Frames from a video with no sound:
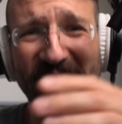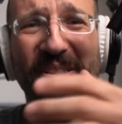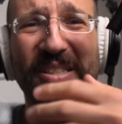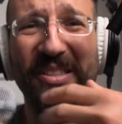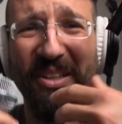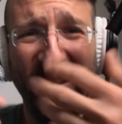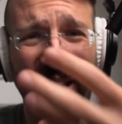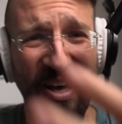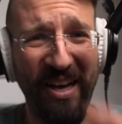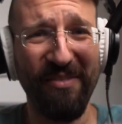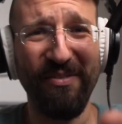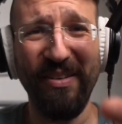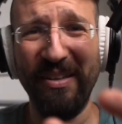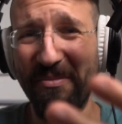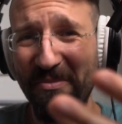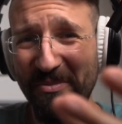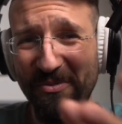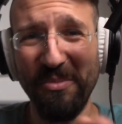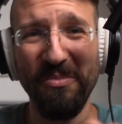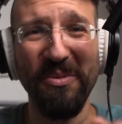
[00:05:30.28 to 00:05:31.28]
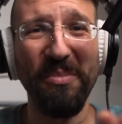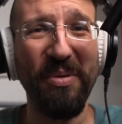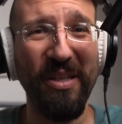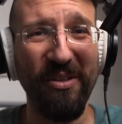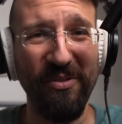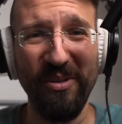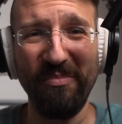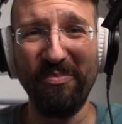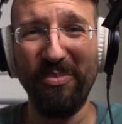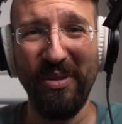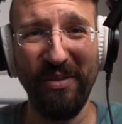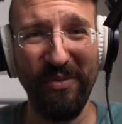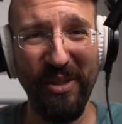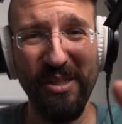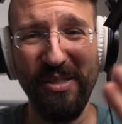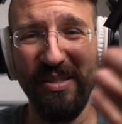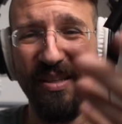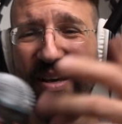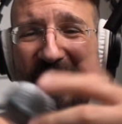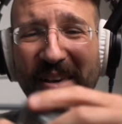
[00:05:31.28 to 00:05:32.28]
saliva from the pre-
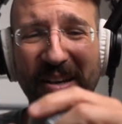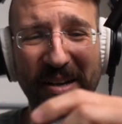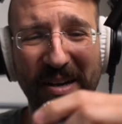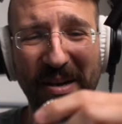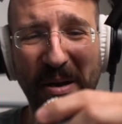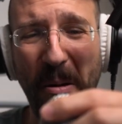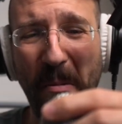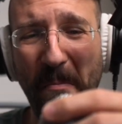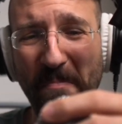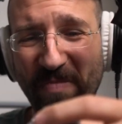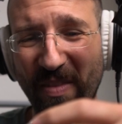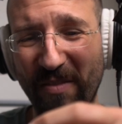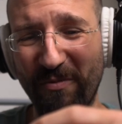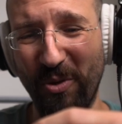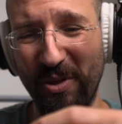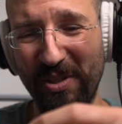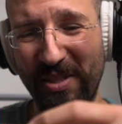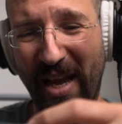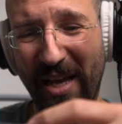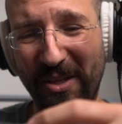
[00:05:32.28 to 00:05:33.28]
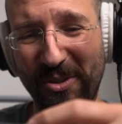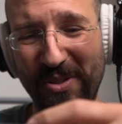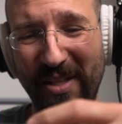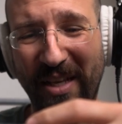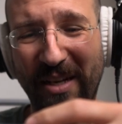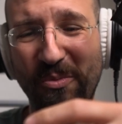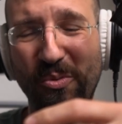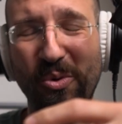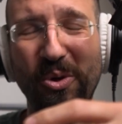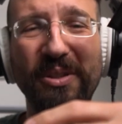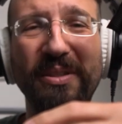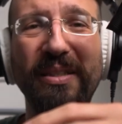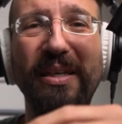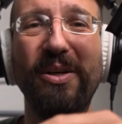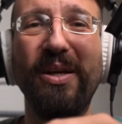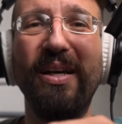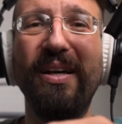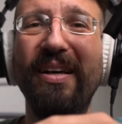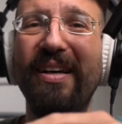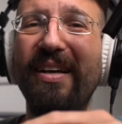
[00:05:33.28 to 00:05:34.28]
previous um, voice actors that had worked
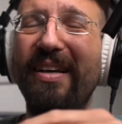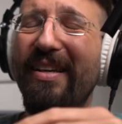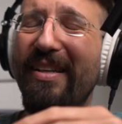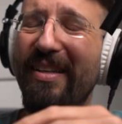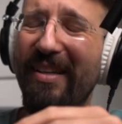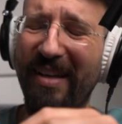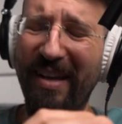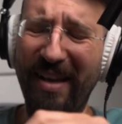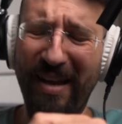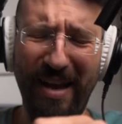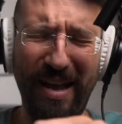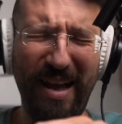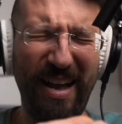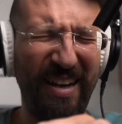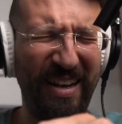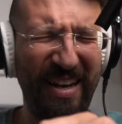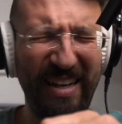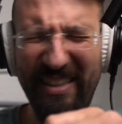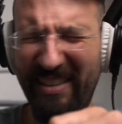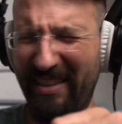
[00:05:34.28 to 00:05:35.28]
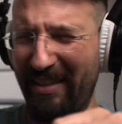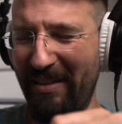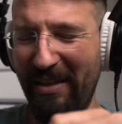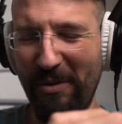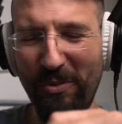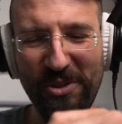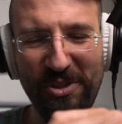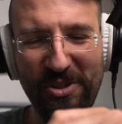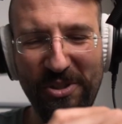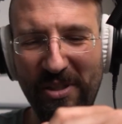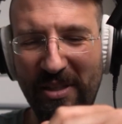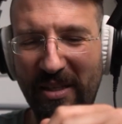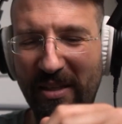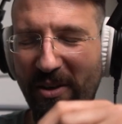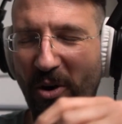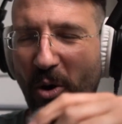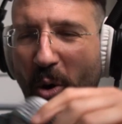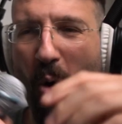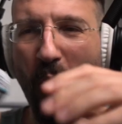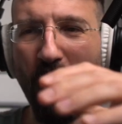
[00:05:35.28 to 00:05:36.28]
there. Uh, and it was just
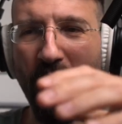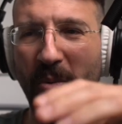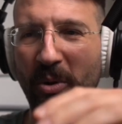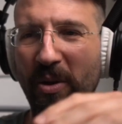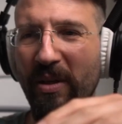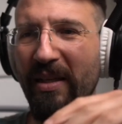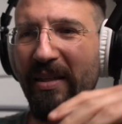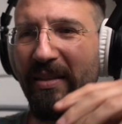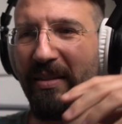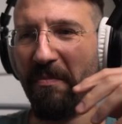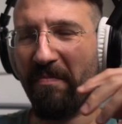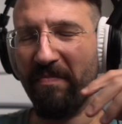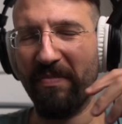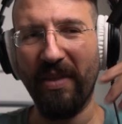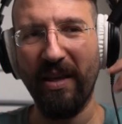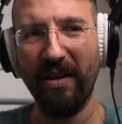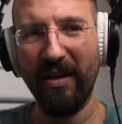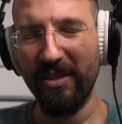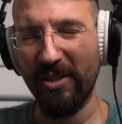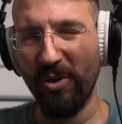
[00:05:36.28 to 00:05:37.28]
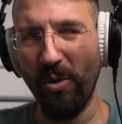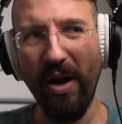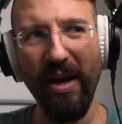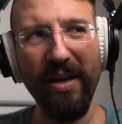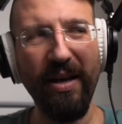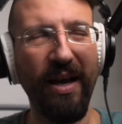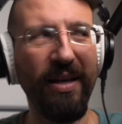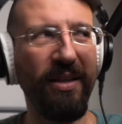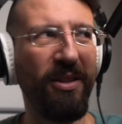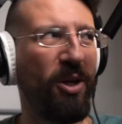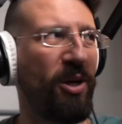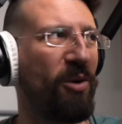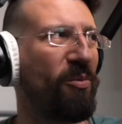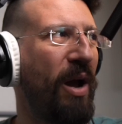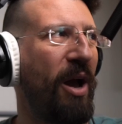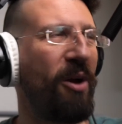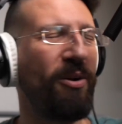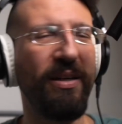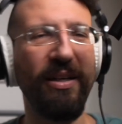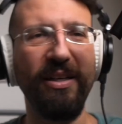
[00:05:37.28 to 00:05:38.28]
horrible. And so I, I, look
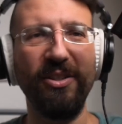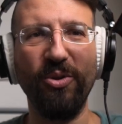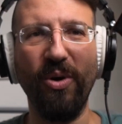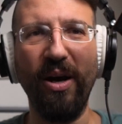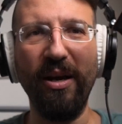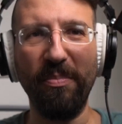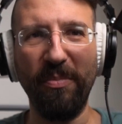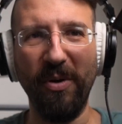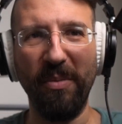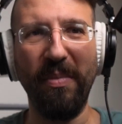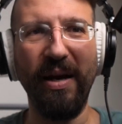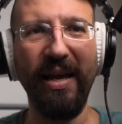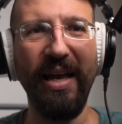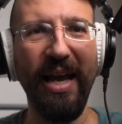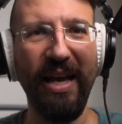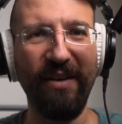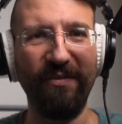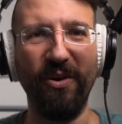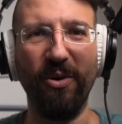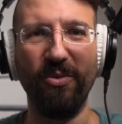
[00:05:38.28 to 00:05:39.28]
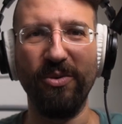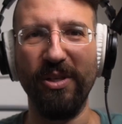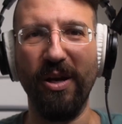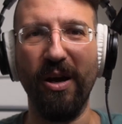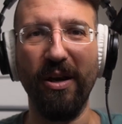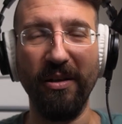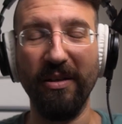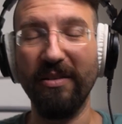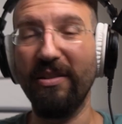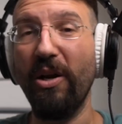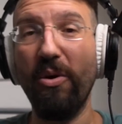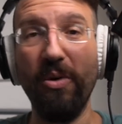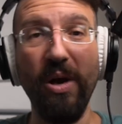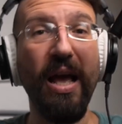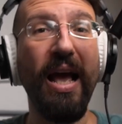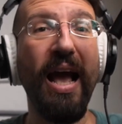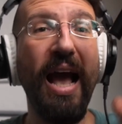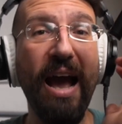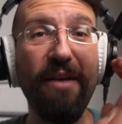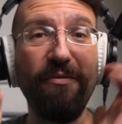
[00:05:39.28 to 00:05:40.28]
around and I try to put my headphones on. You know,
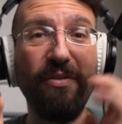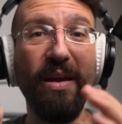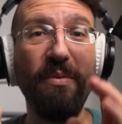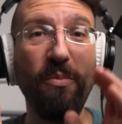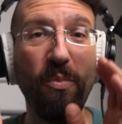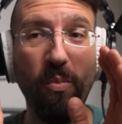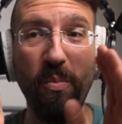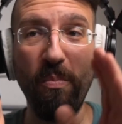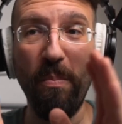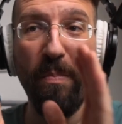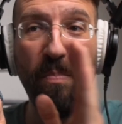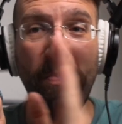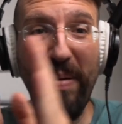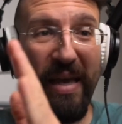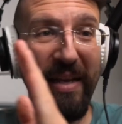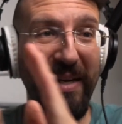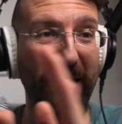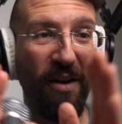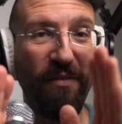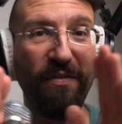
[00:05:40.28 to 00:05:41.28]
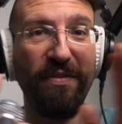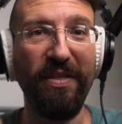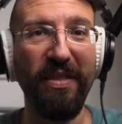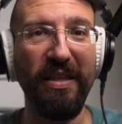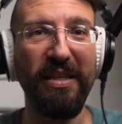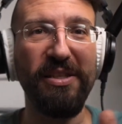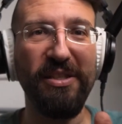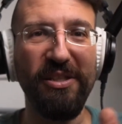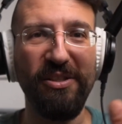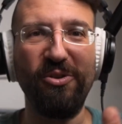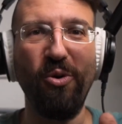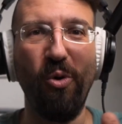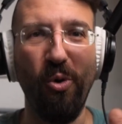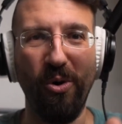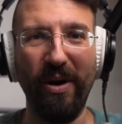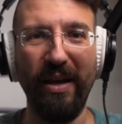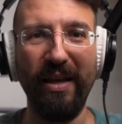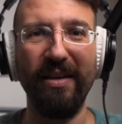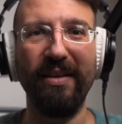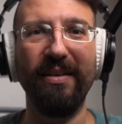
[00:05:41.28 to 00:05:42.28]
every bit of this
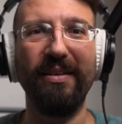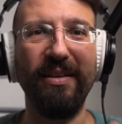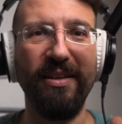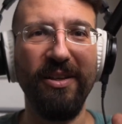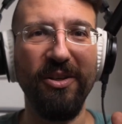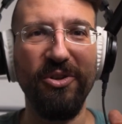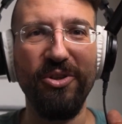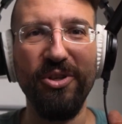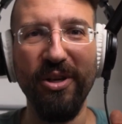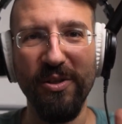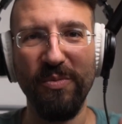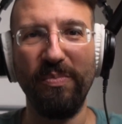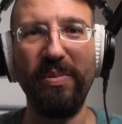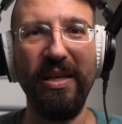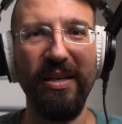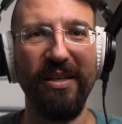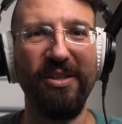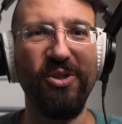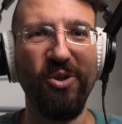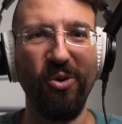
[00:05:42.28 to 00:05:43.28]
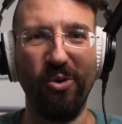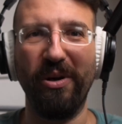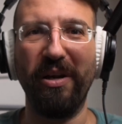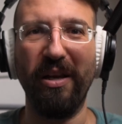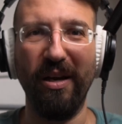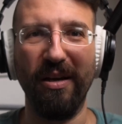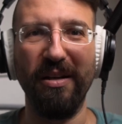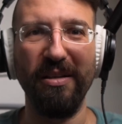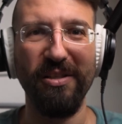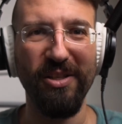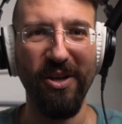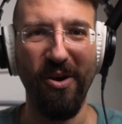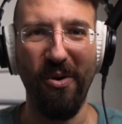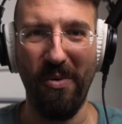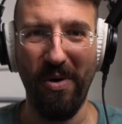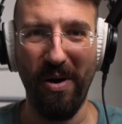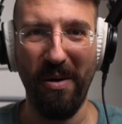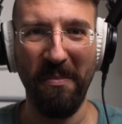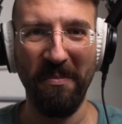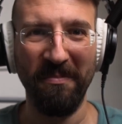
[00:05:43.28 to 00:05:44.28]
story could just be a story on its own